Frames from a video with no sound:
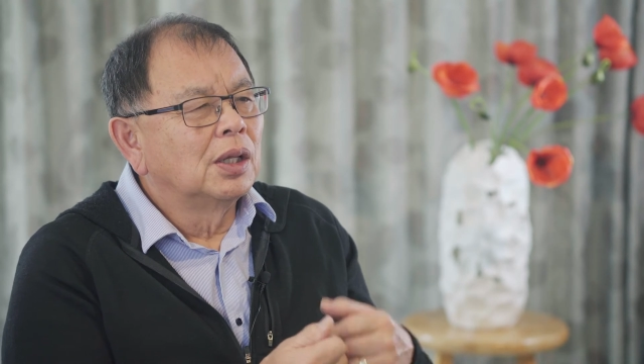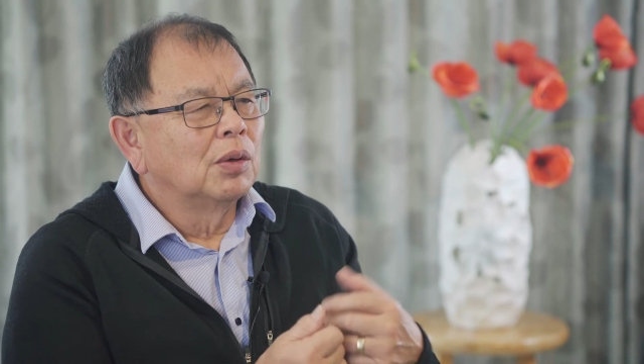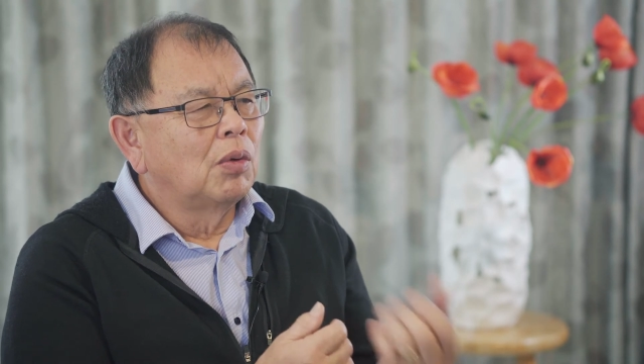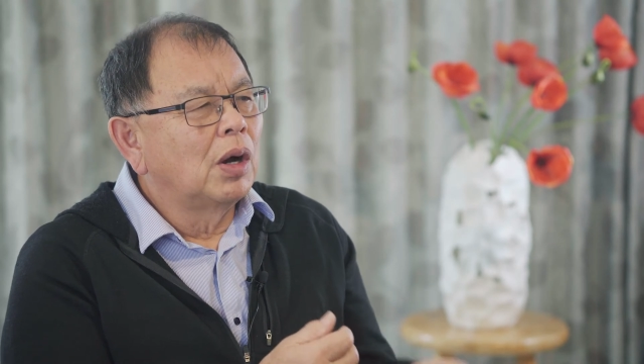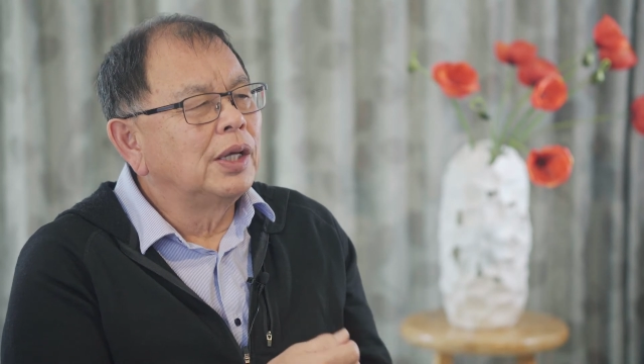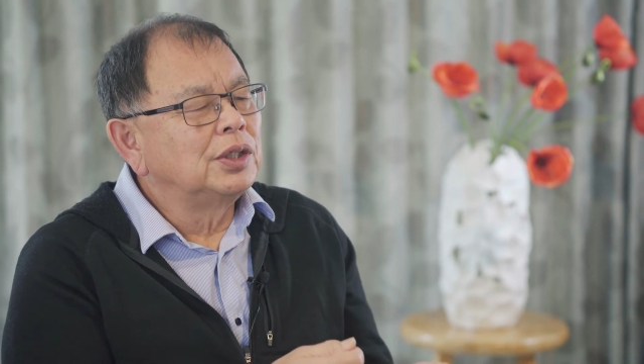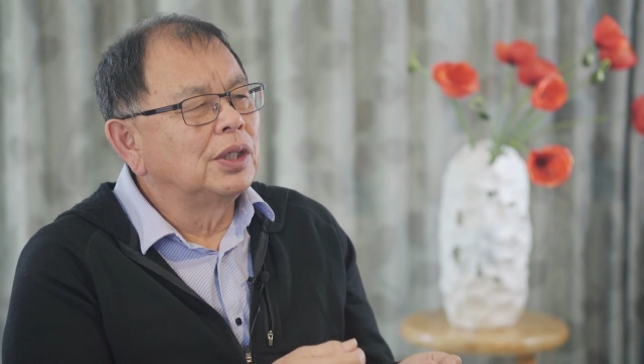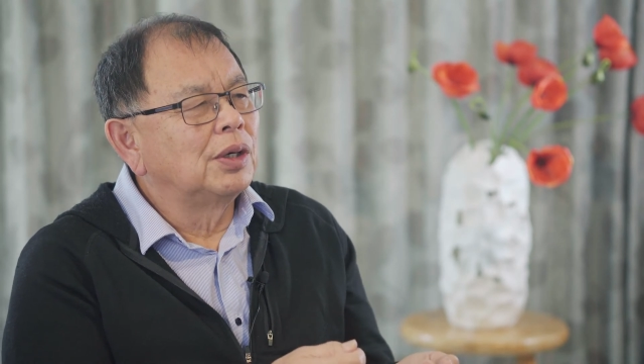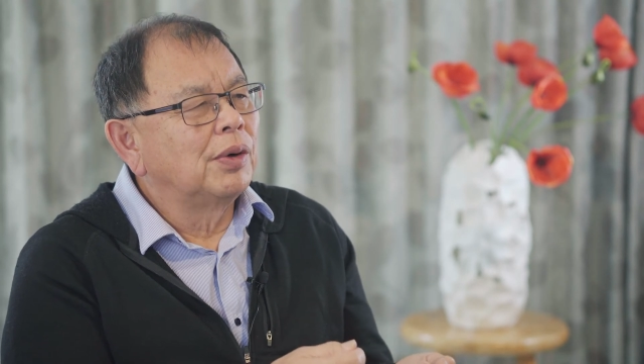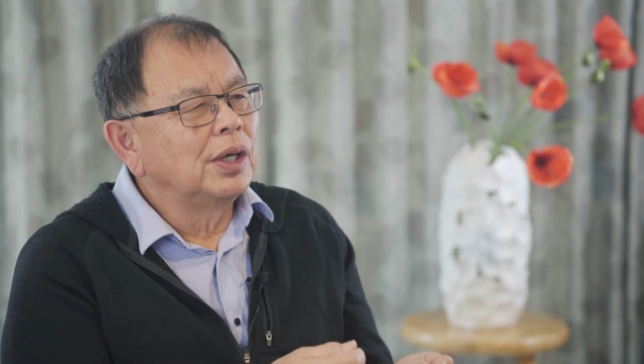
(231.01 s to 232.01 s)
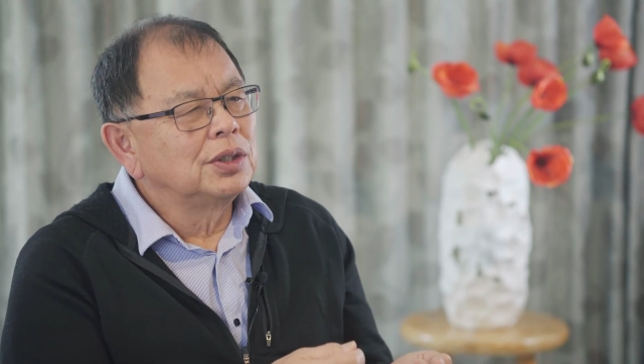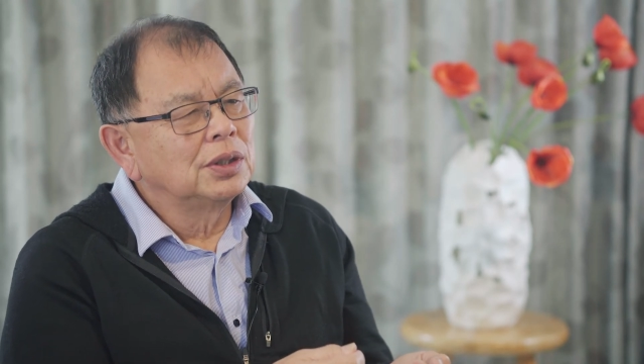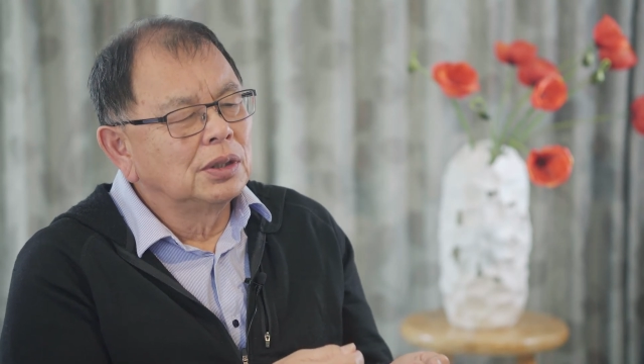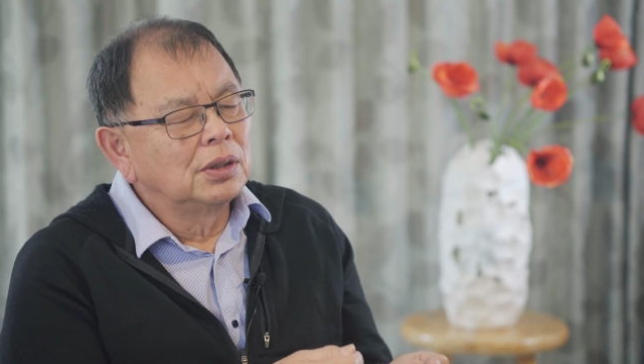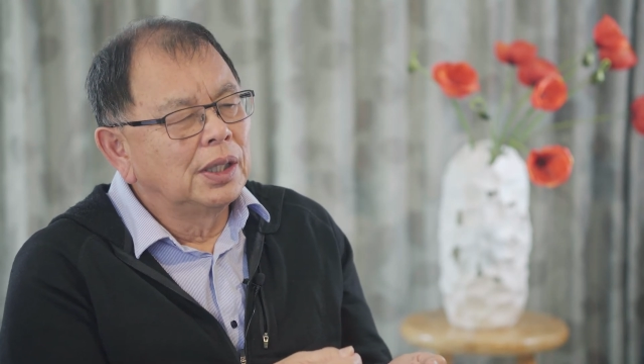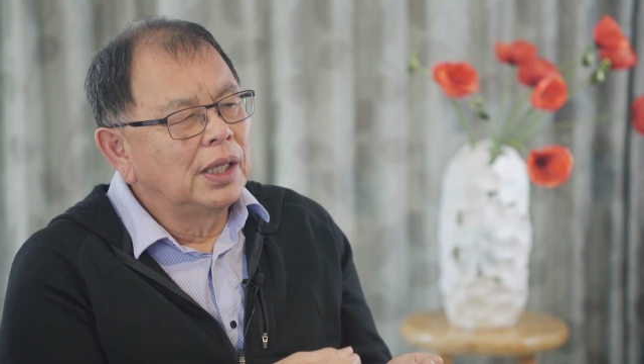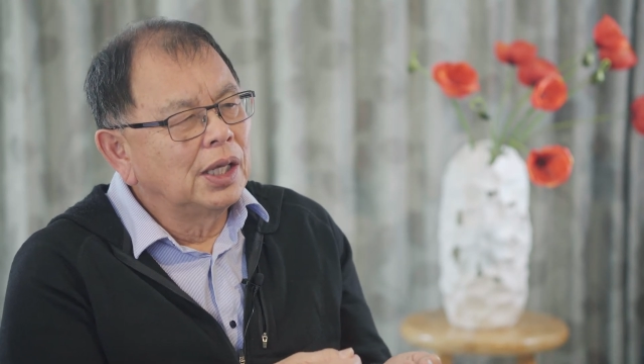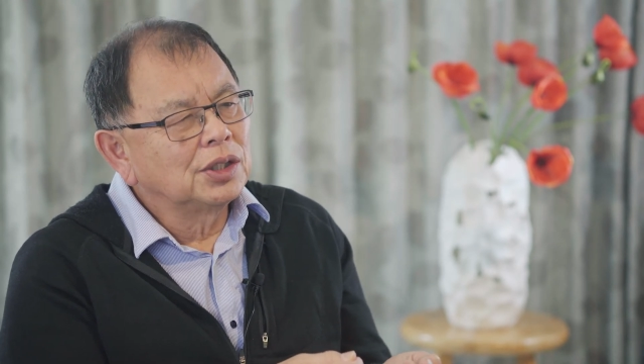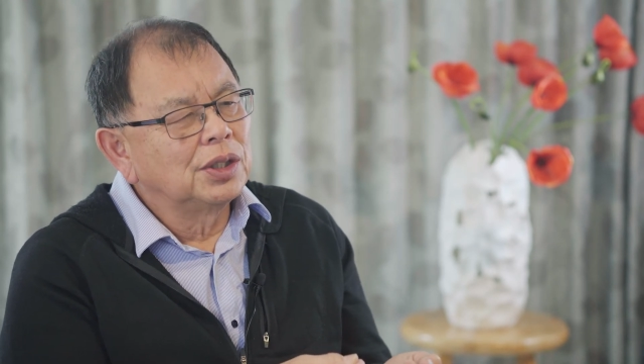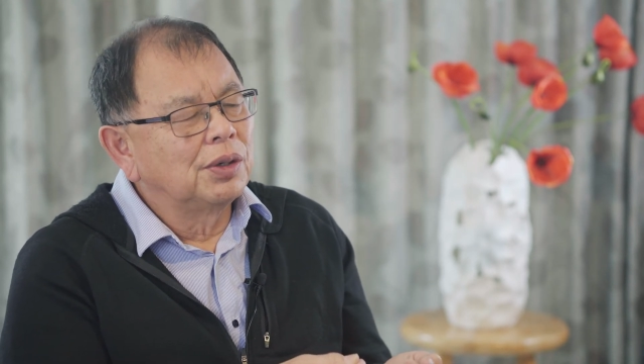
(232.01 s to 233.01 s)
the Y generation and the
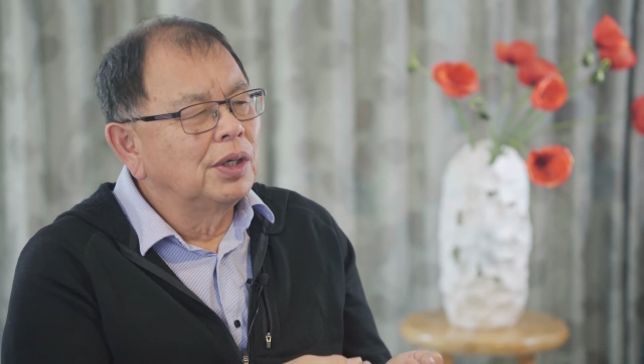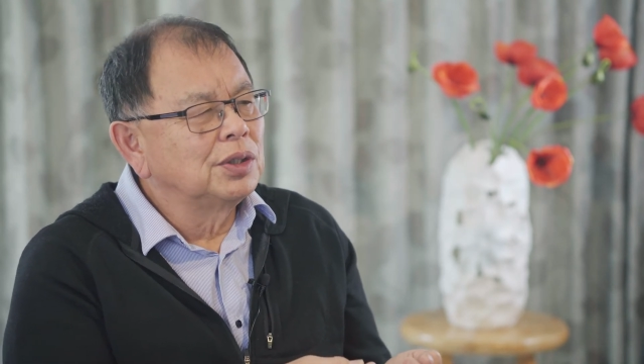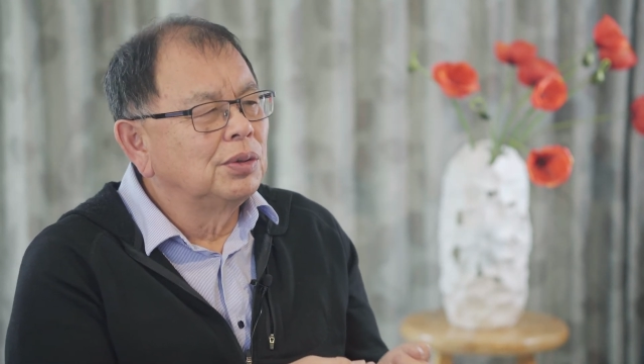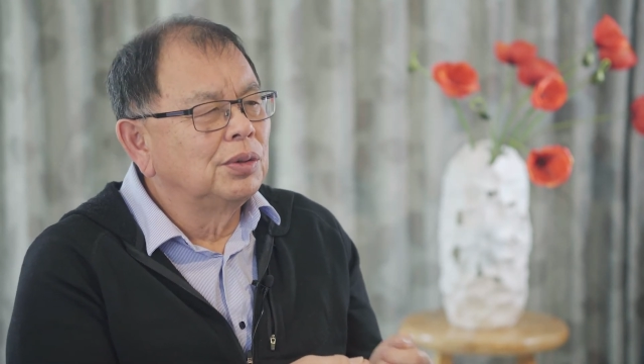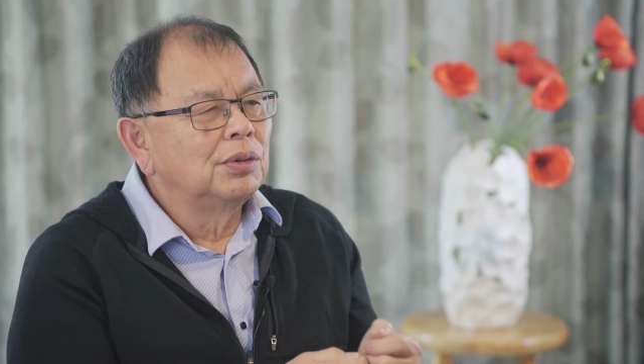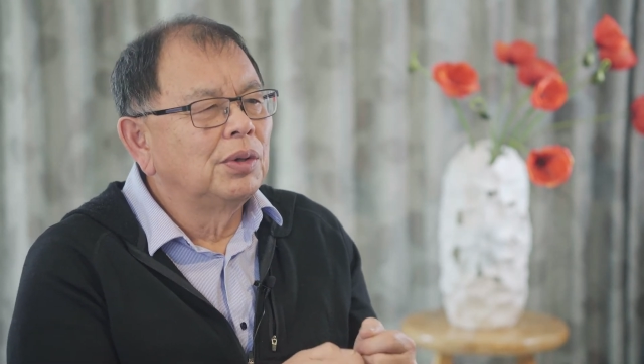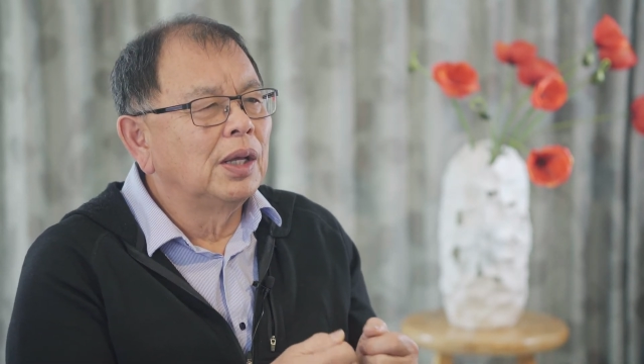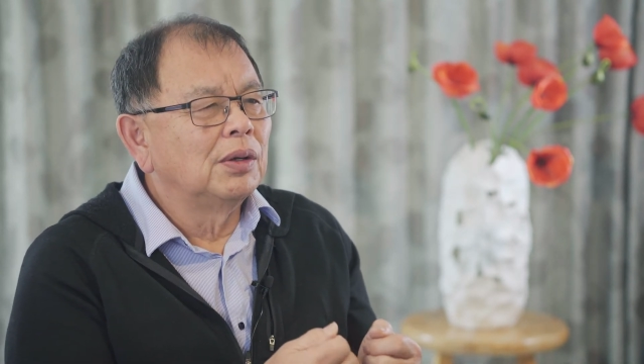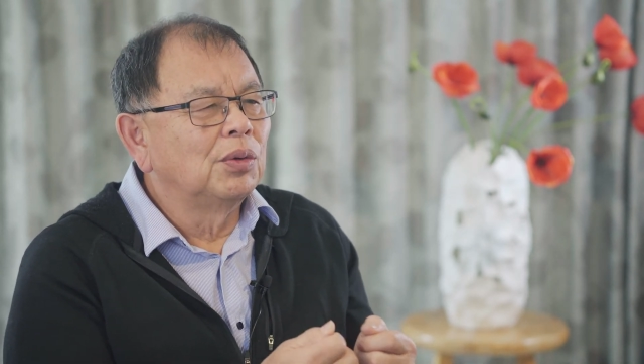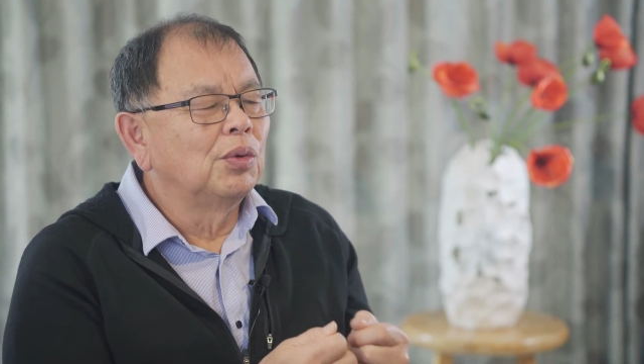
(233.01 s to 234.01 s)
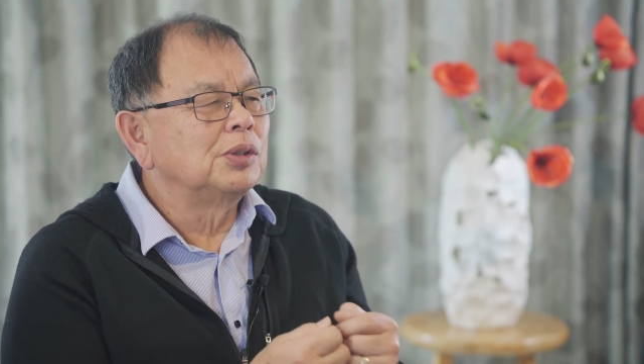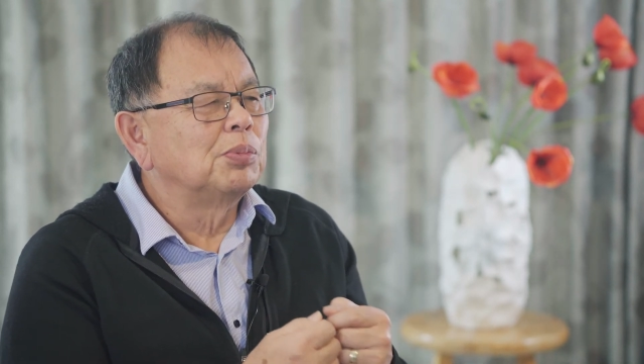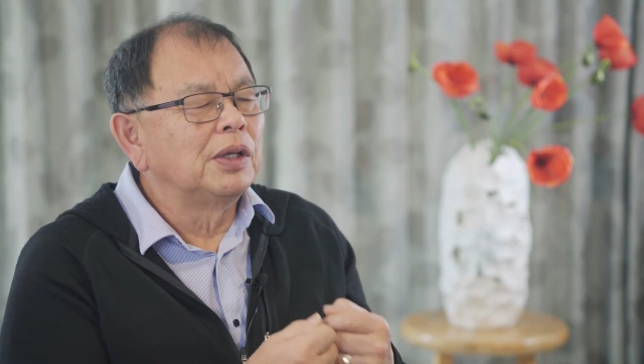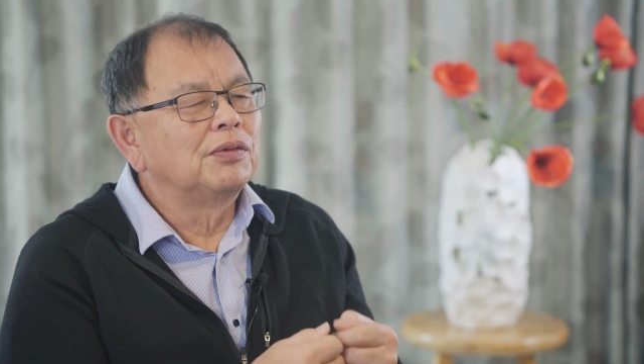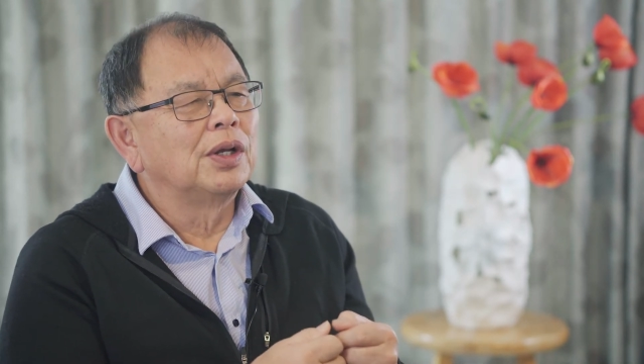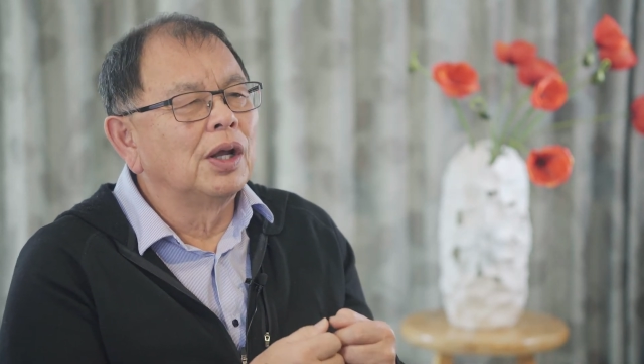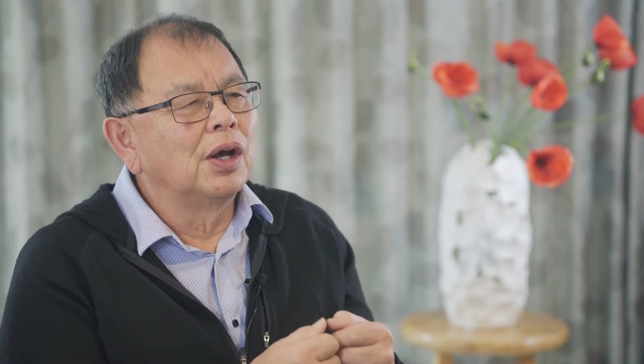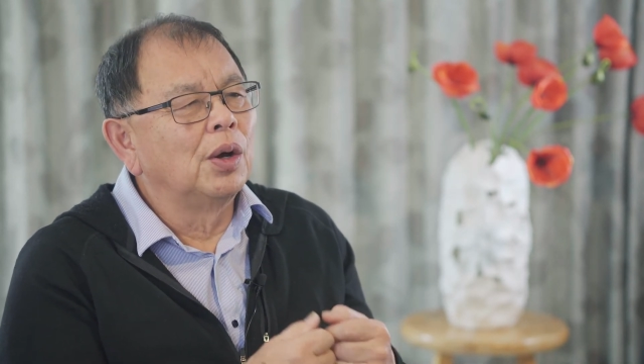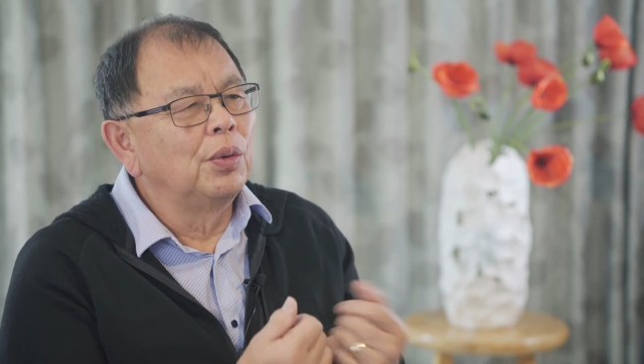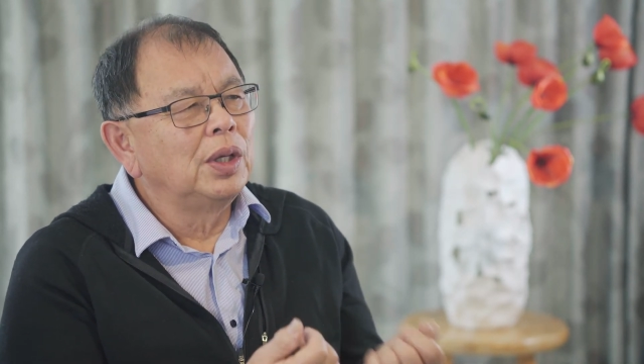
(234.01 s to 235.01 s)
X generation who have always believed in
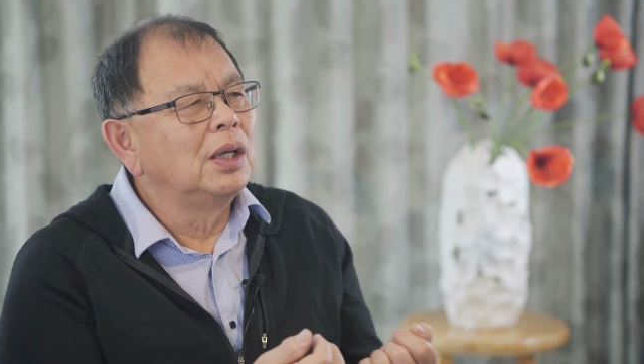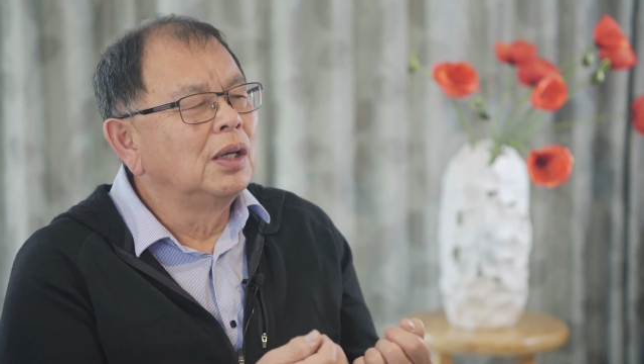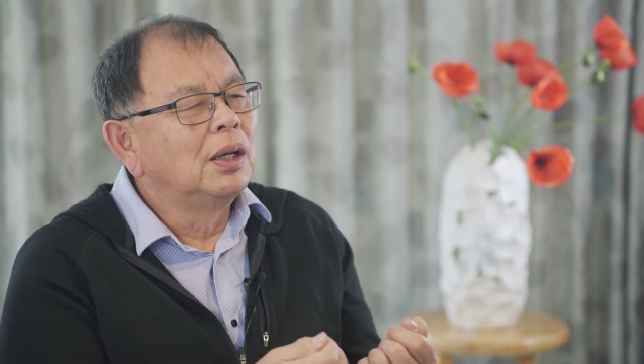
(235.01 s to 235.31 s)
OE,